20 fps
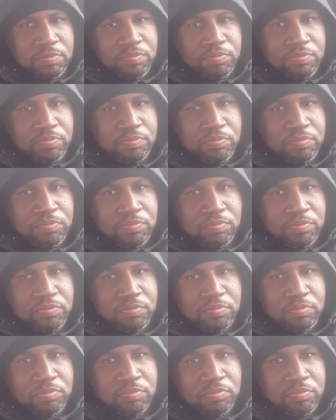
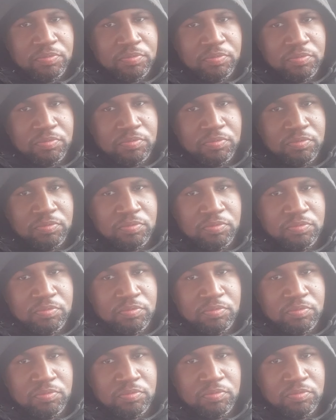
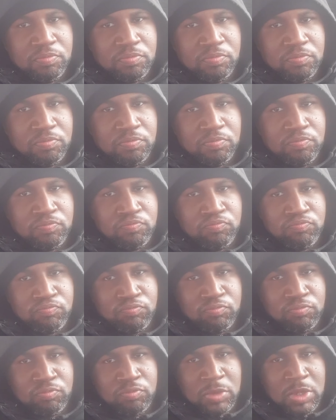
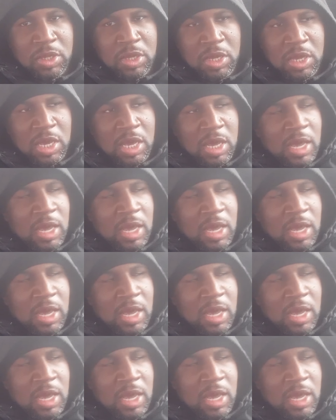No one is speaking in this clip.